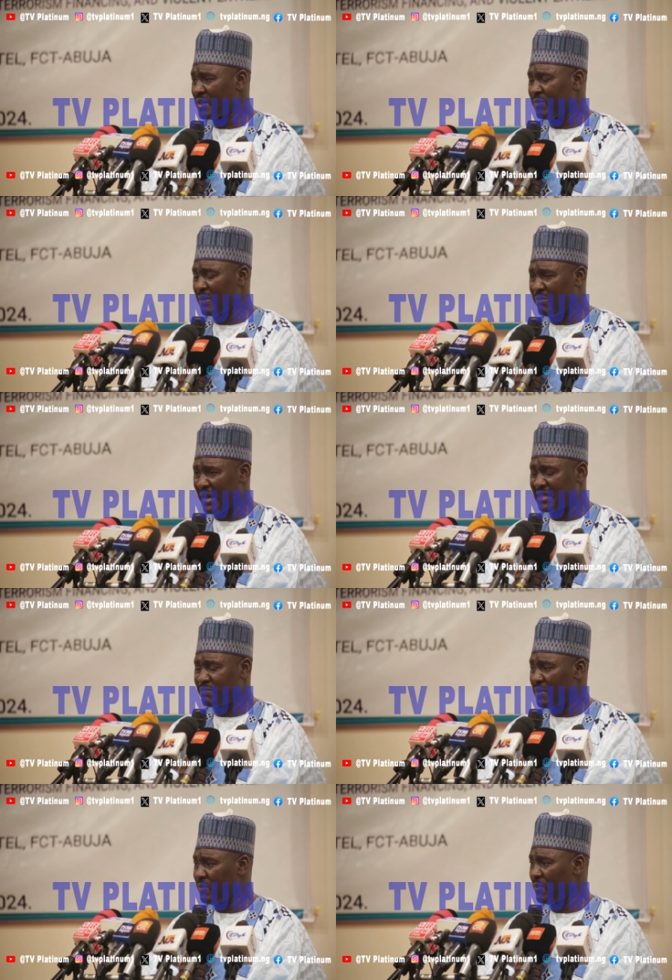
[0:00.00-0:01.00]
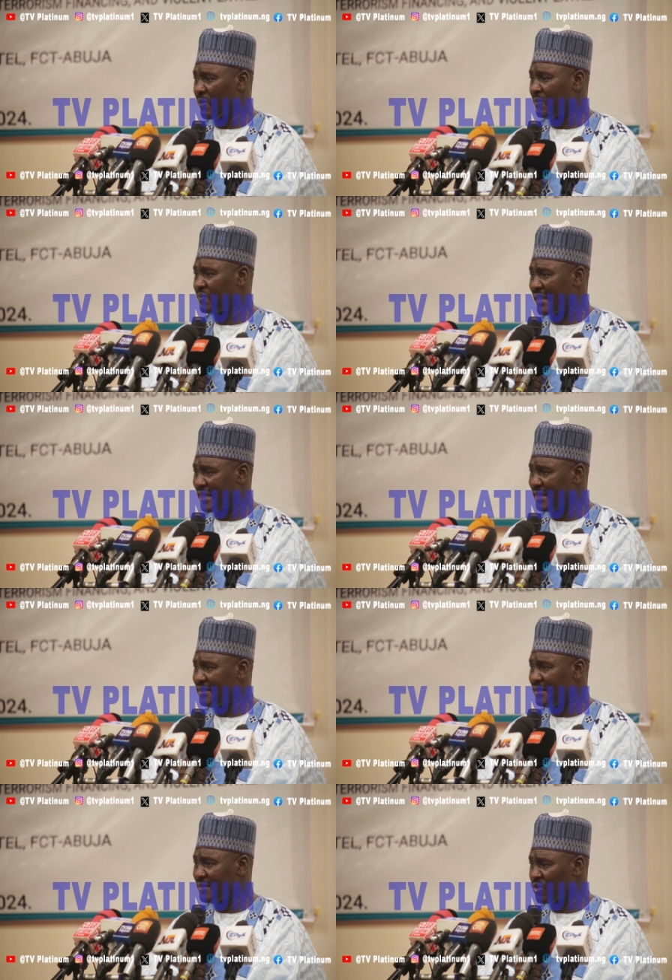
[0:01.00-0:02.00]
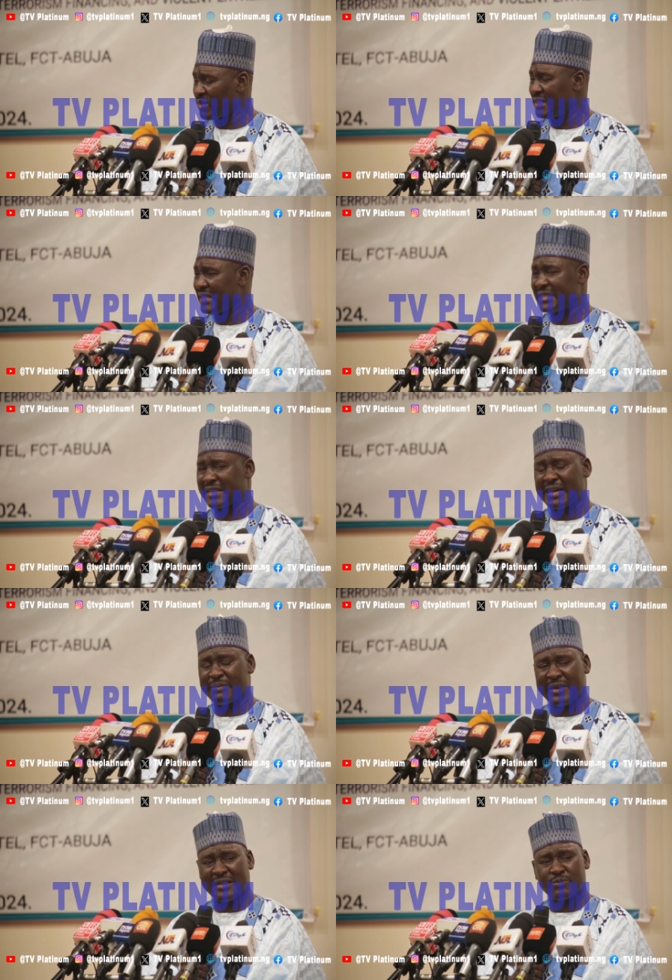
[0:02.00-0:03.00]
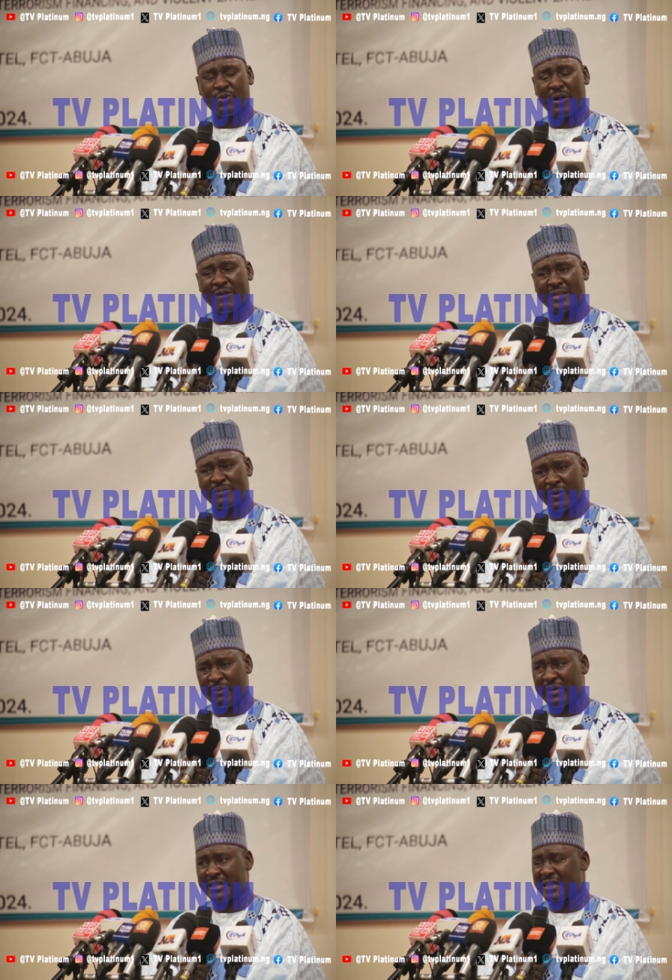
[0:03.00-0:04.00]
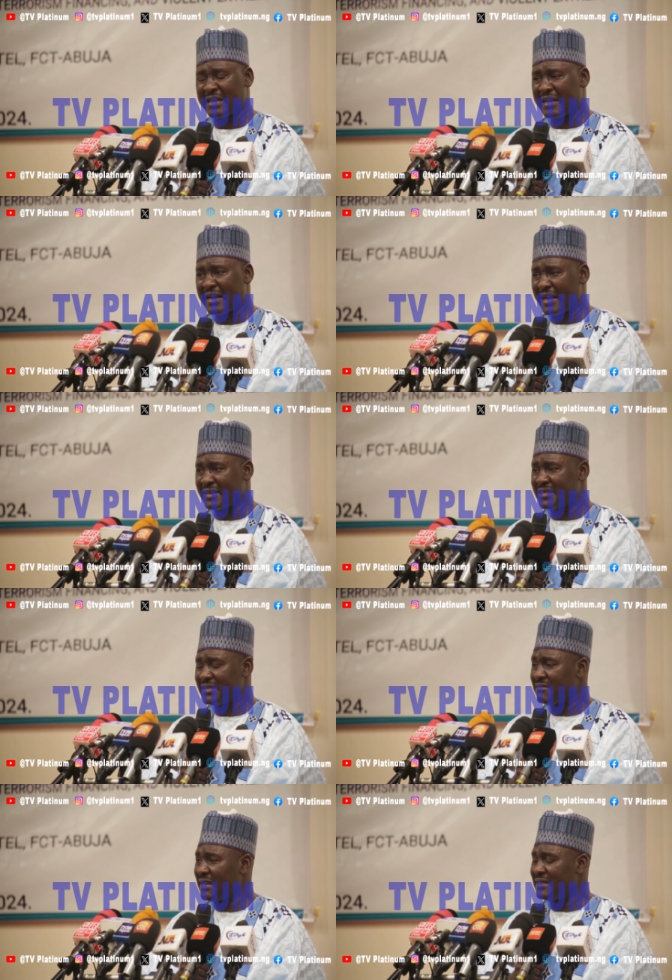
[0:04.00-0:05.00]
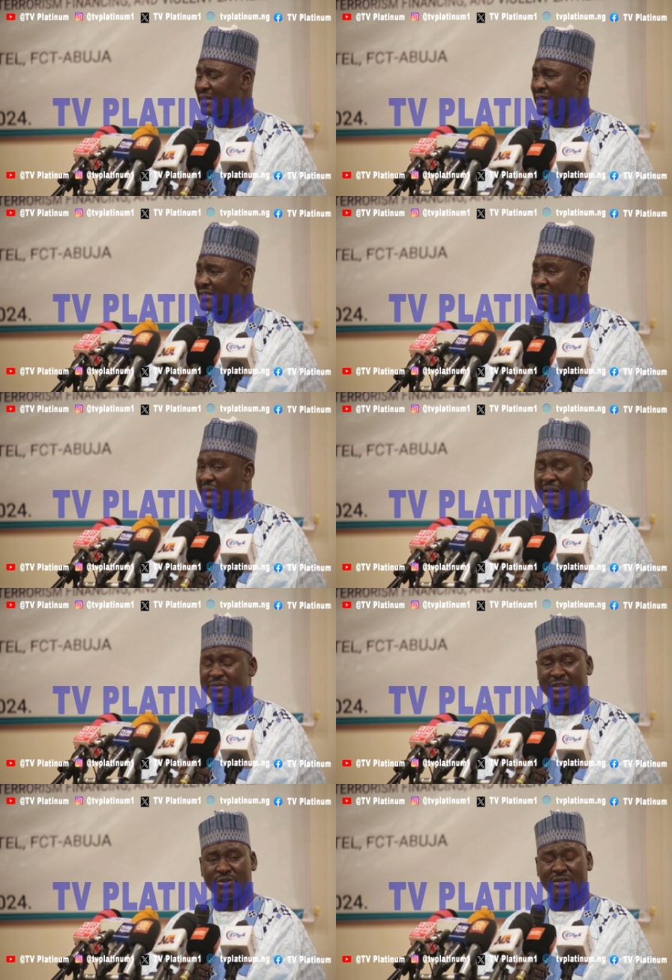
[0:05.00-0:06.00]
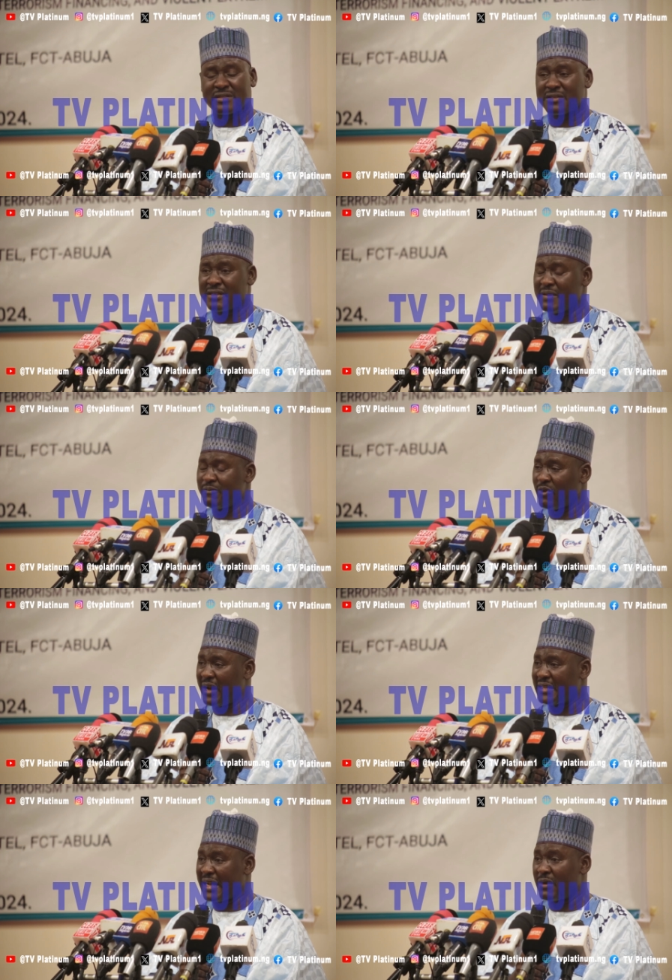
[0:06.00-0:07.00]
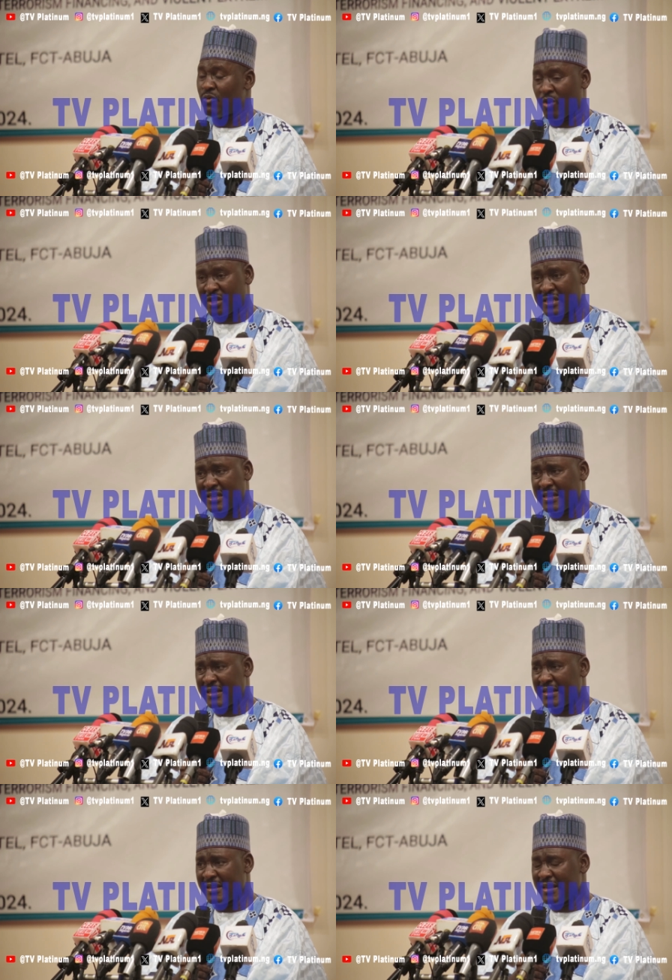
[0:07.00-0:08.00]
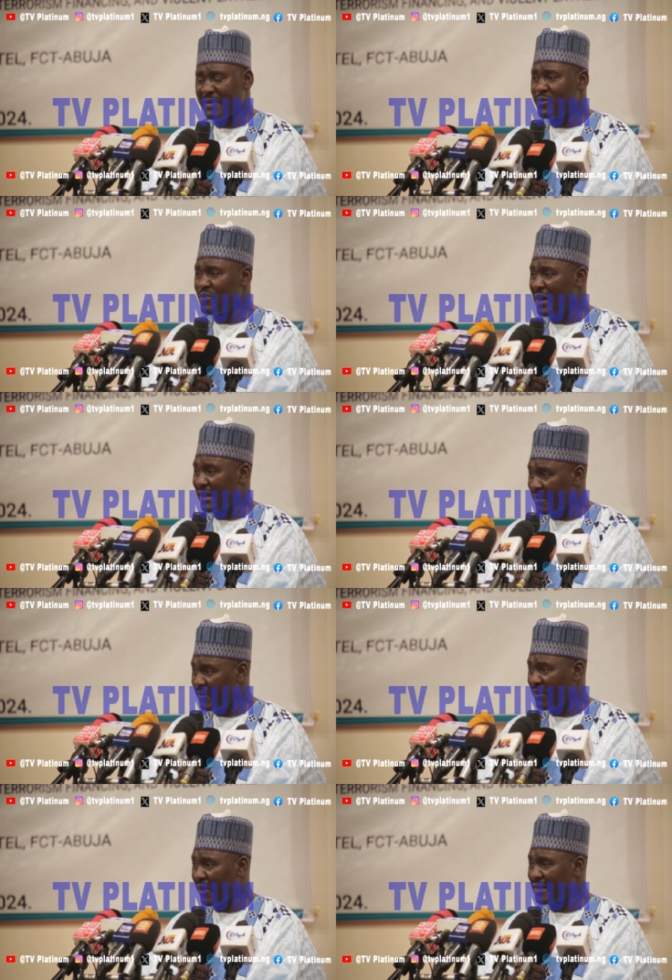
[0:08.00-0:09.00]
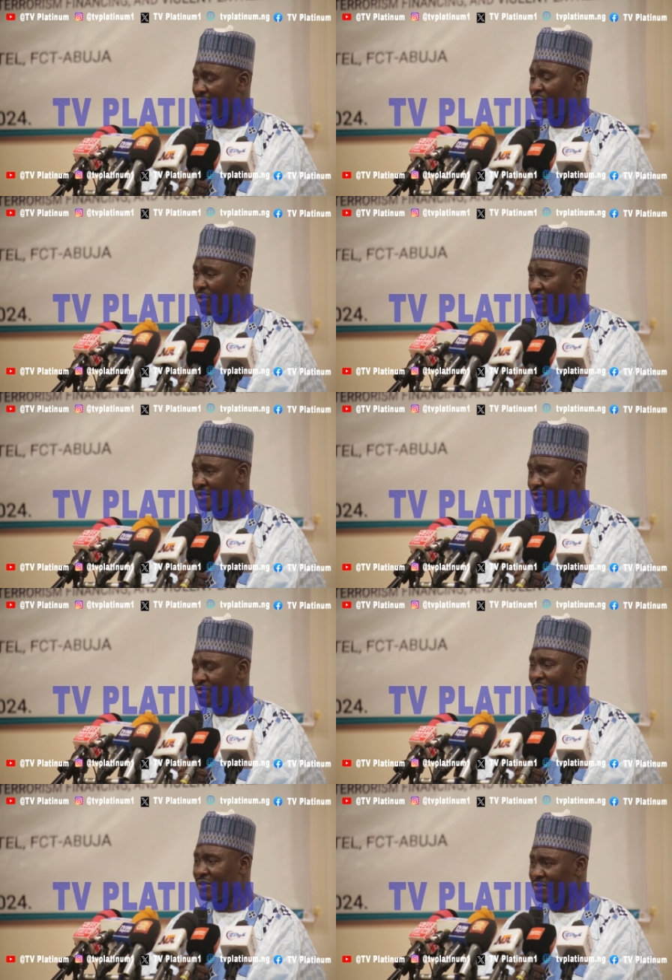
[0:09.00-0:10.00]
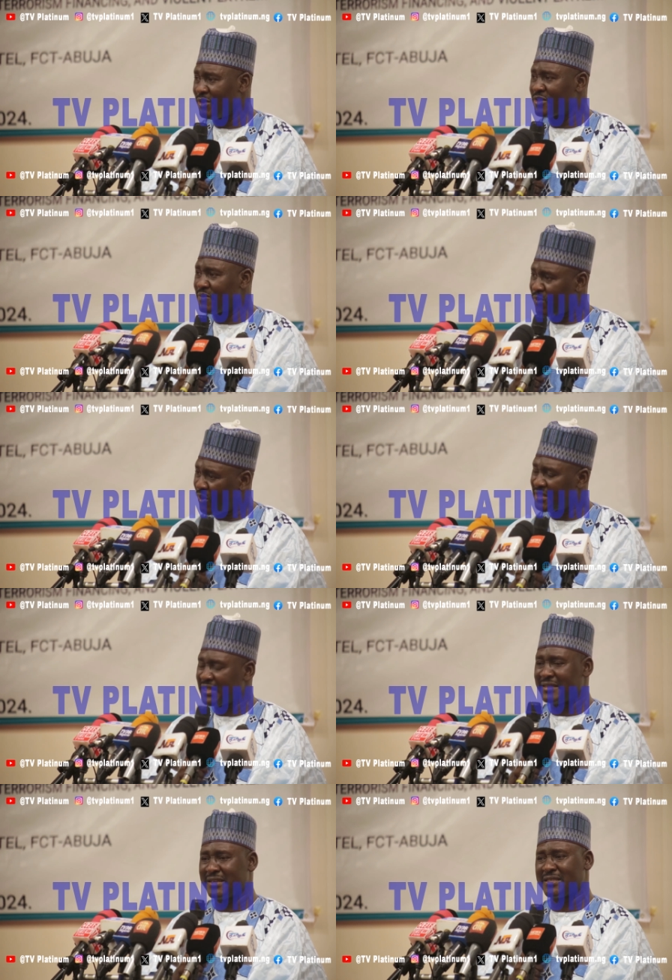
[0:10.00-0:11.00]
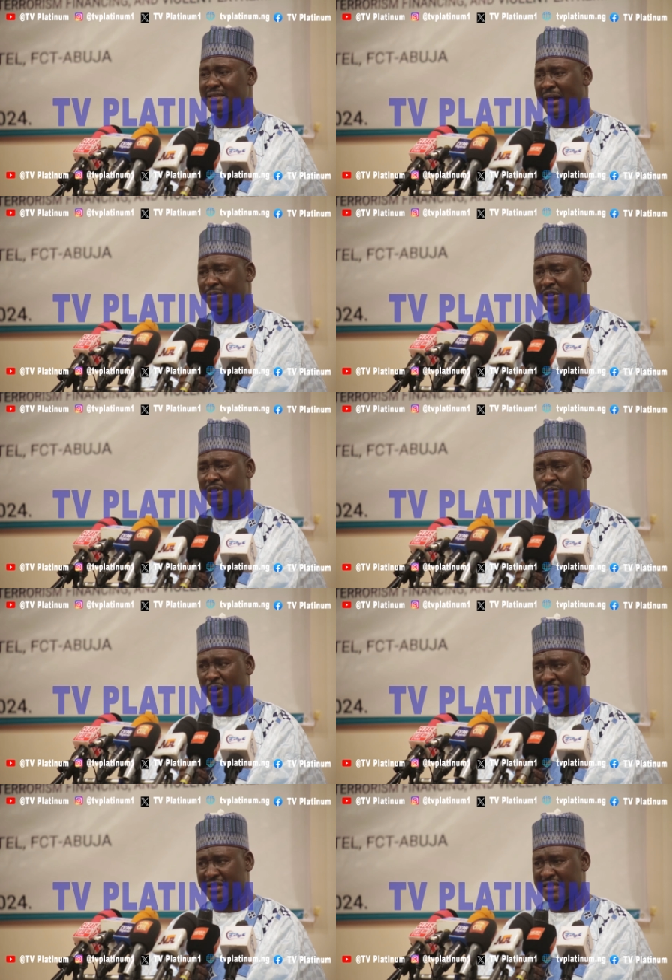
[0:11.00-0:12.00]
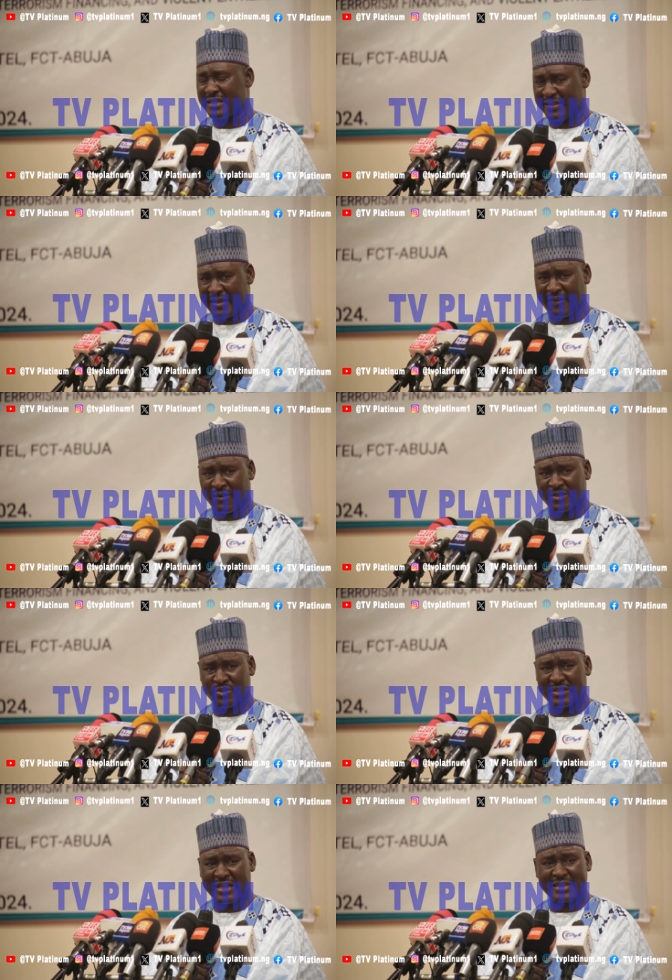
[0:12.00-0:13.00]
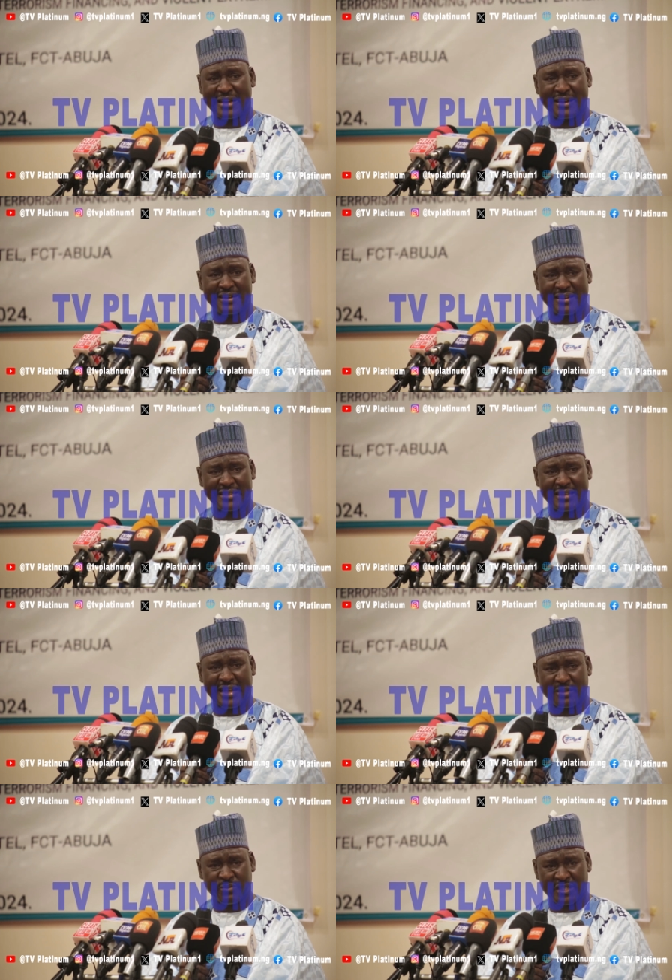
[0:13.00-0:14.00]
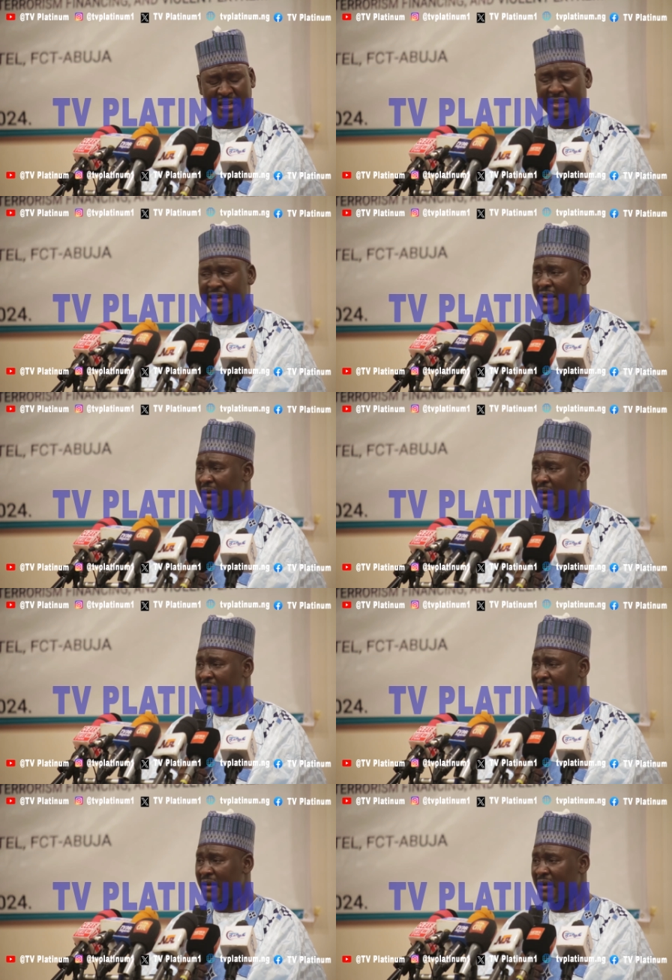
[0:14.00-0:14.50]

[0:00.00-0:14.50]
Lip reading: to prevent people from taking the resources that are meant for our development. And Nigerians sometimes, they just keep quiet and watch. If you are keeping quiet and watch, you will continue to plunge in this absolute poverty in our country that are created artificially